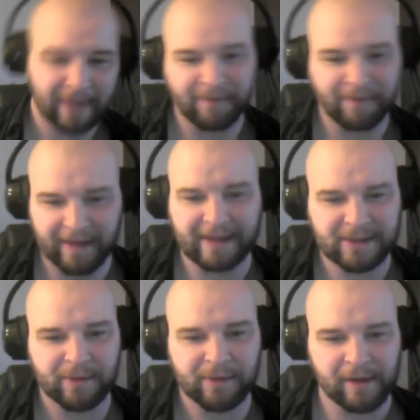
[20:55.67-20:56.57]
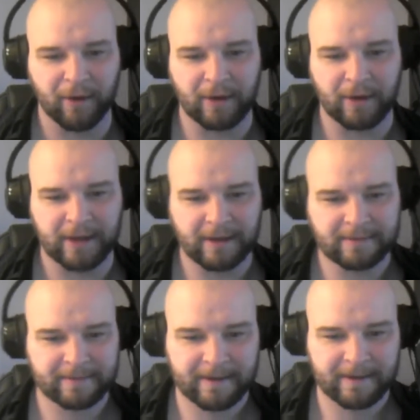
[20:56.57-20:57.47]
I feel like it's 2 of the lacrosse guys.
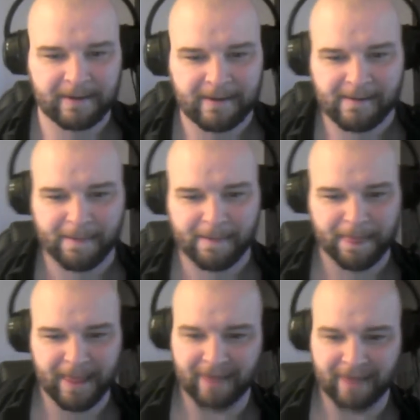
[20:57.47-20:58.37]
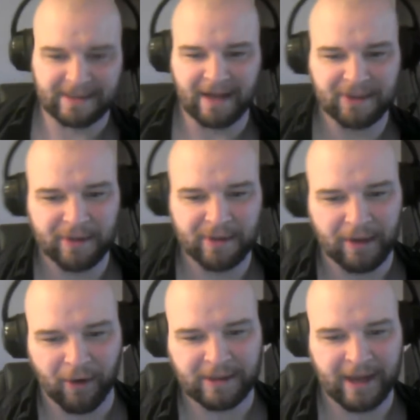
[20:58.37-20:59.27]
If it's not 2 of the
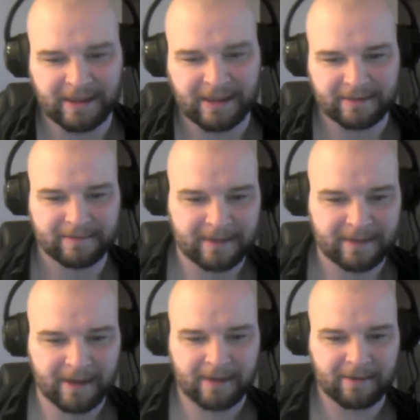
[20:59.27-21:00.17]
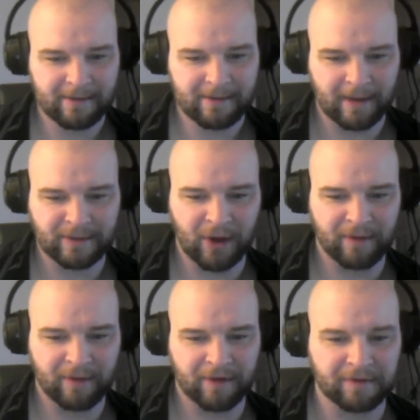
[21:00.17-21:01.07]
lacrosse guys, I'm sorry
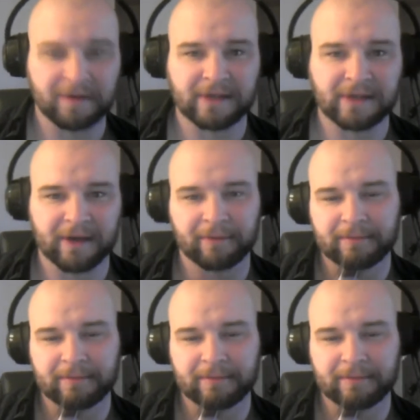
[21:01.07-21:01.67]
for confusing you.